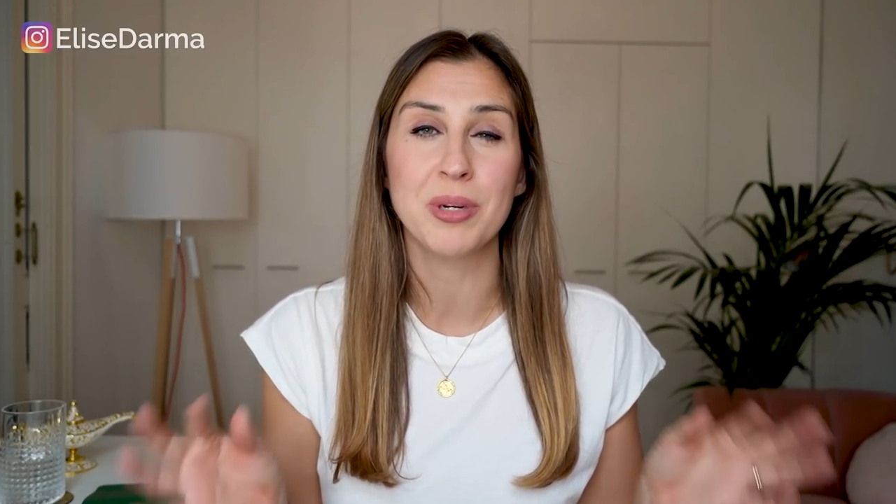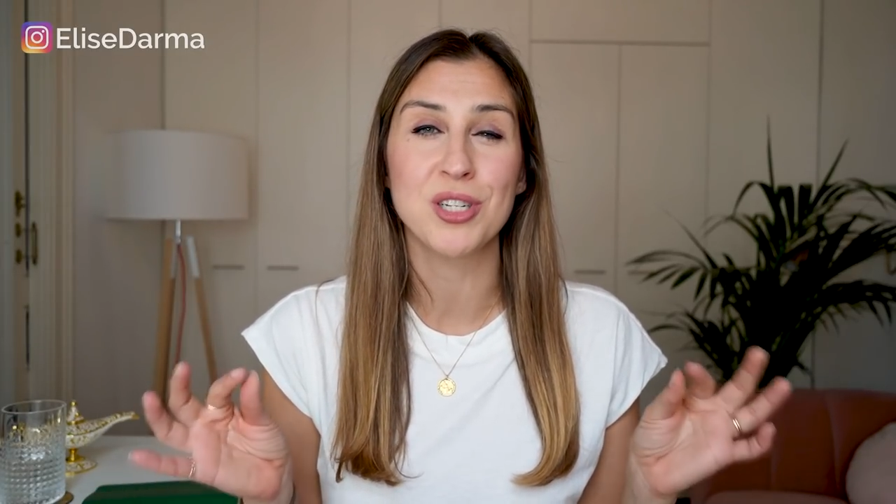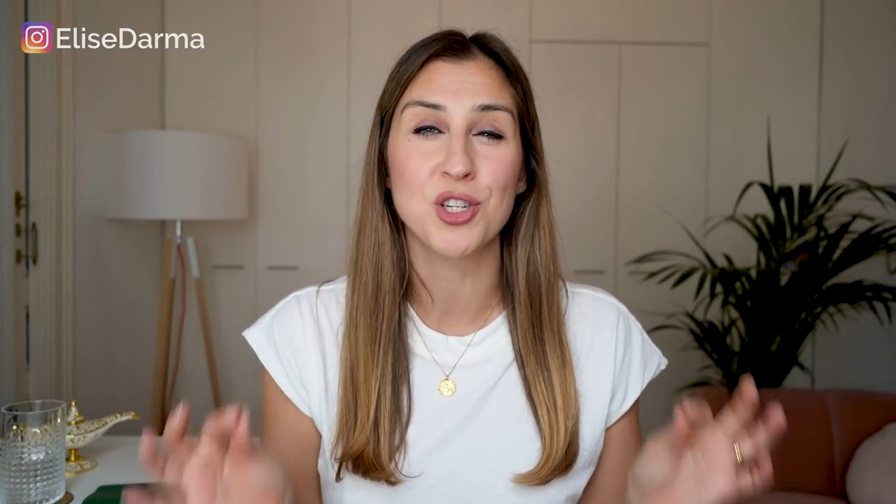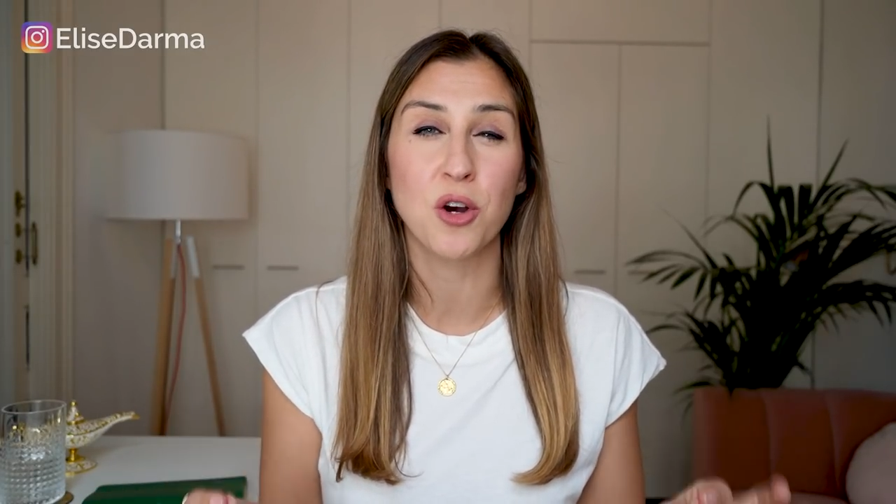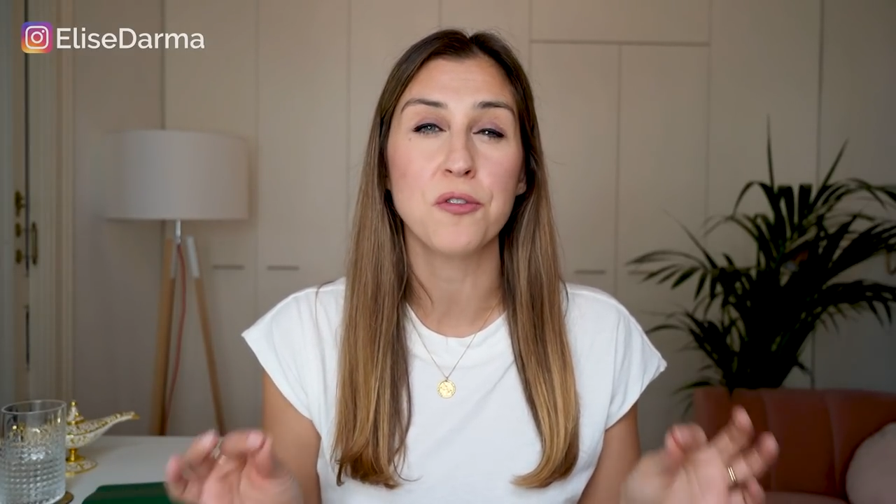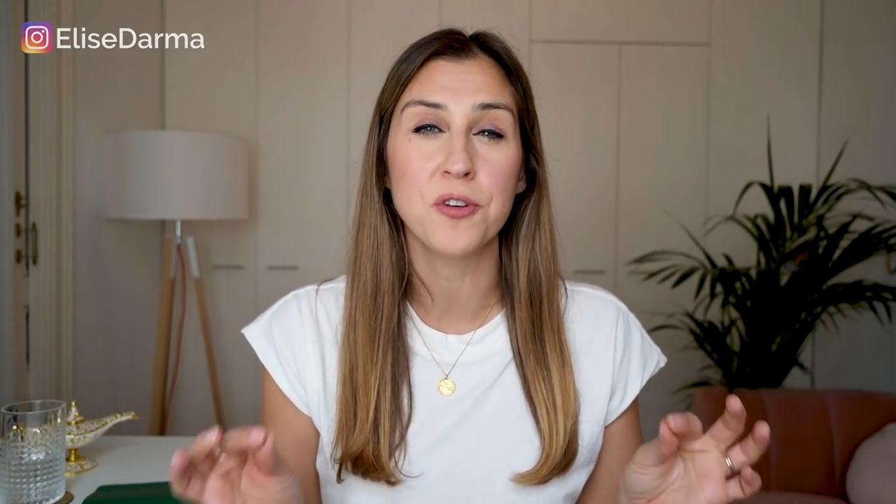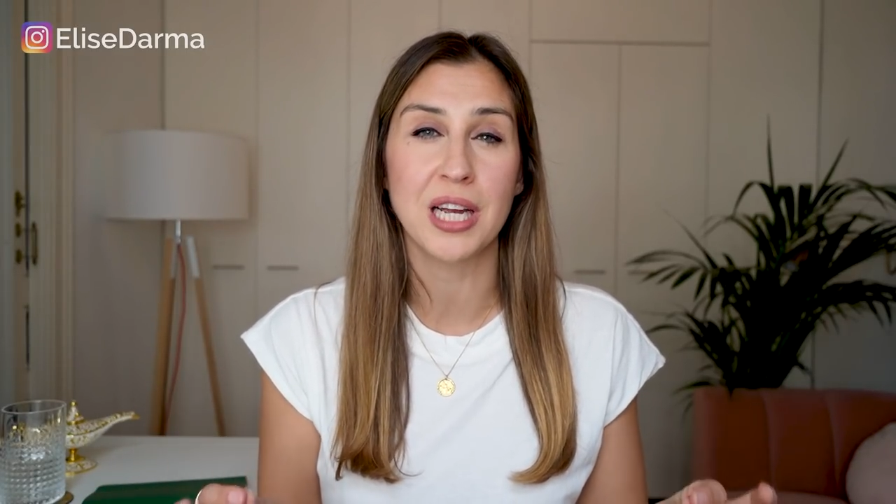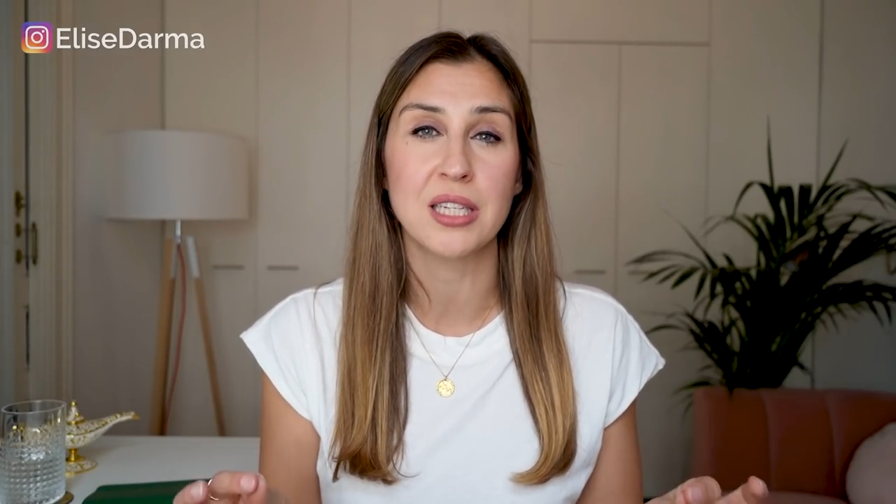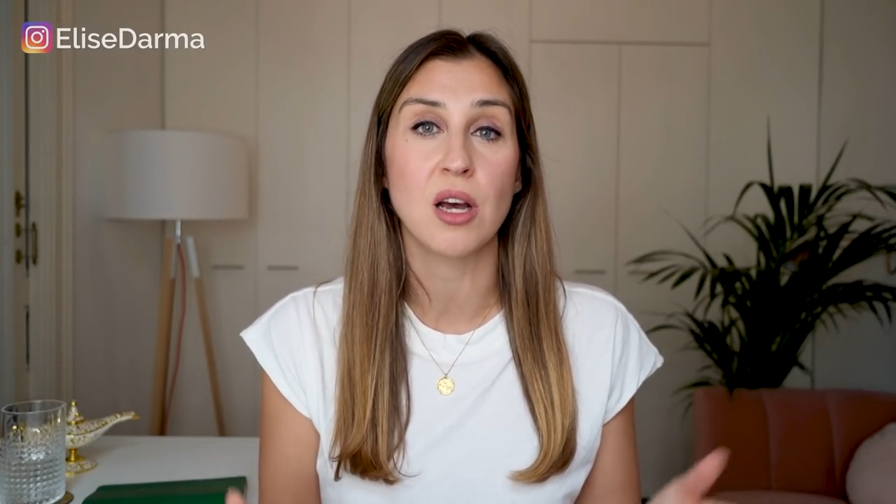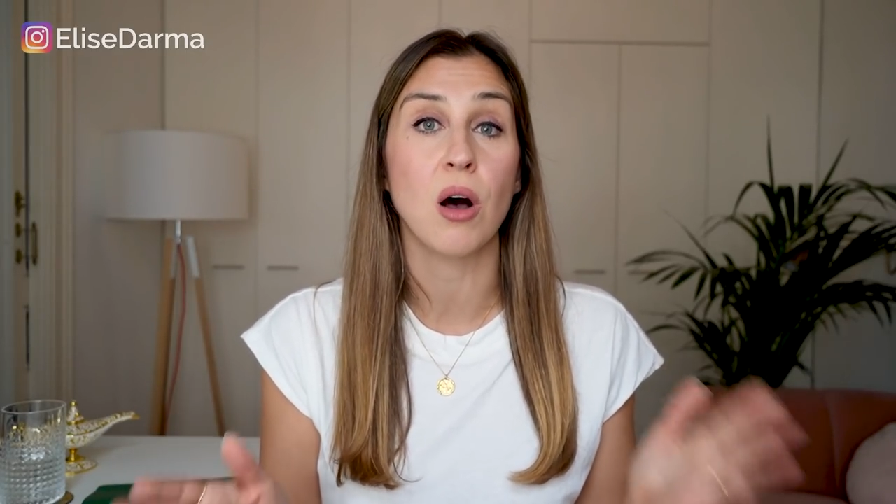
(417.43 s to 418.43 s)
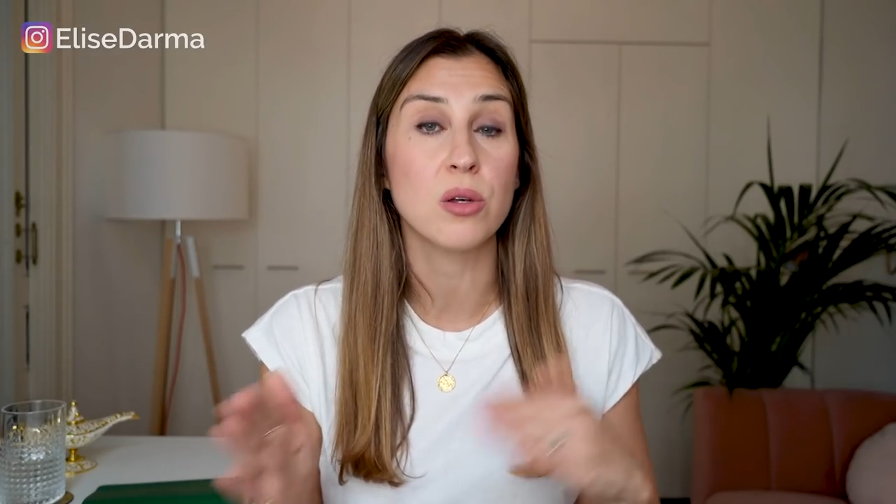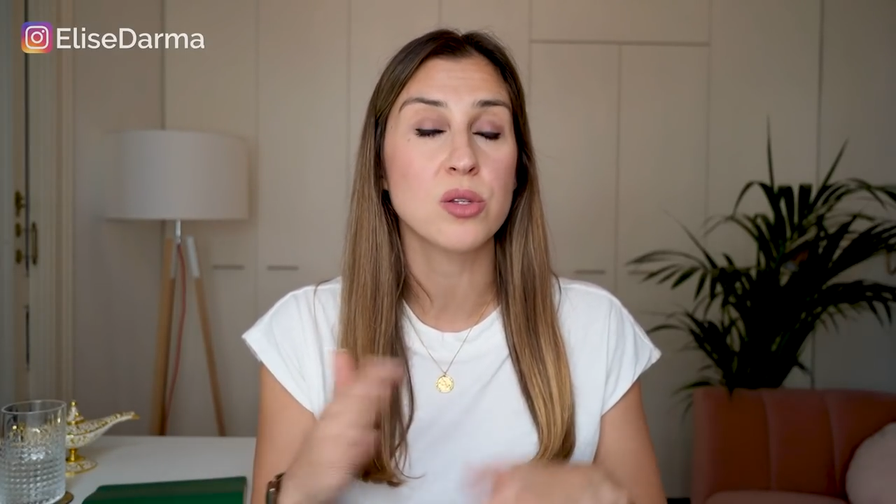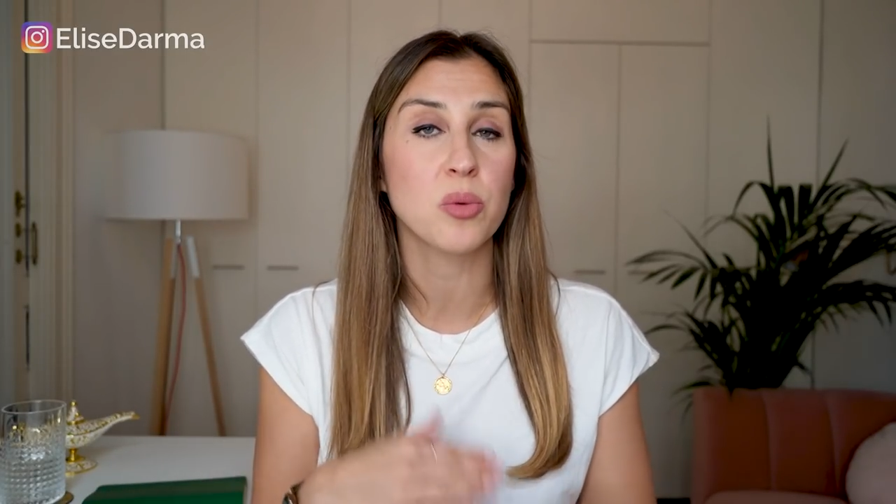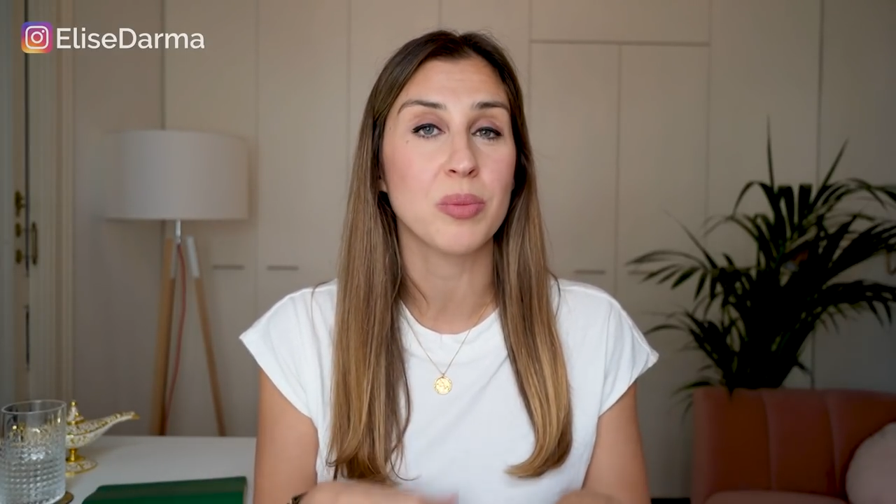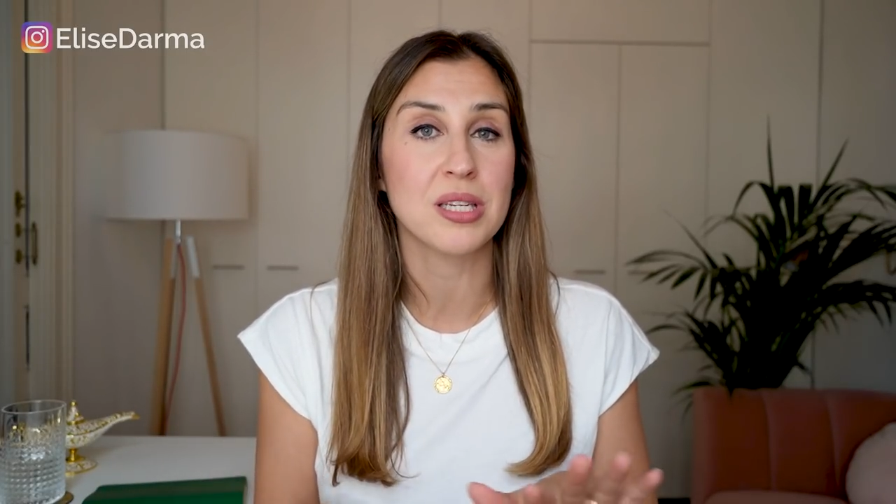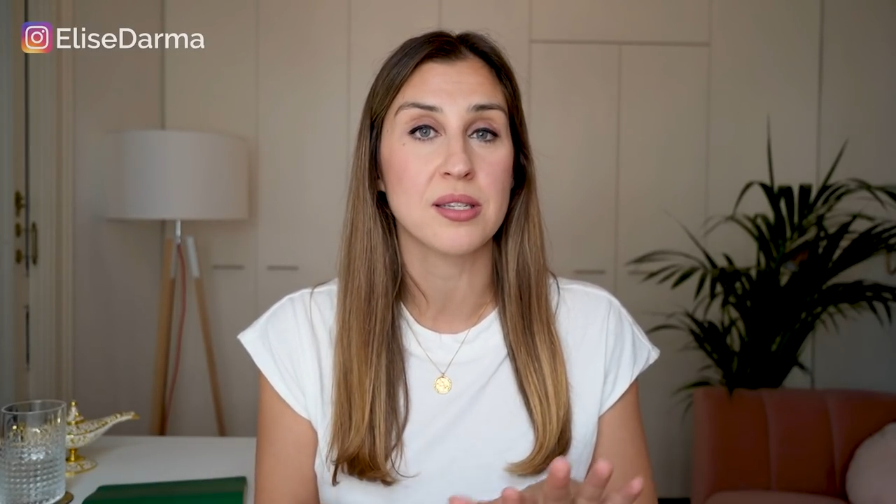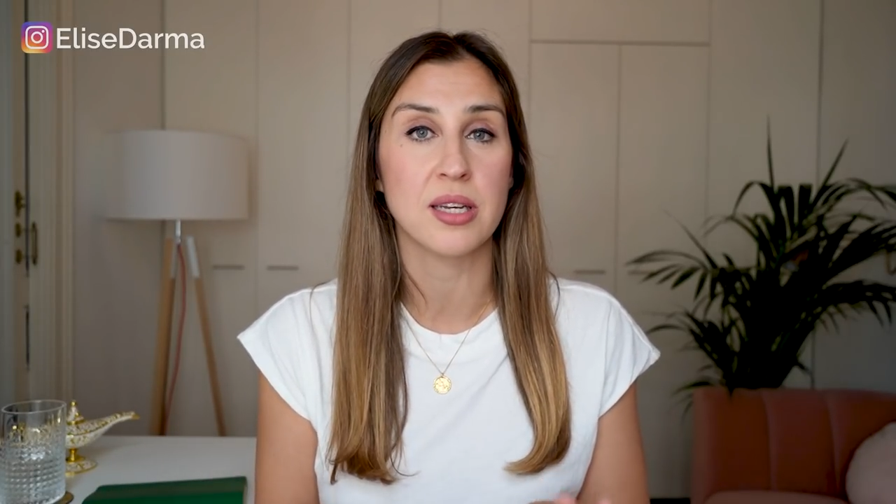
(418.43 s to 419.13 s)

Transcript: but don't forget to also mix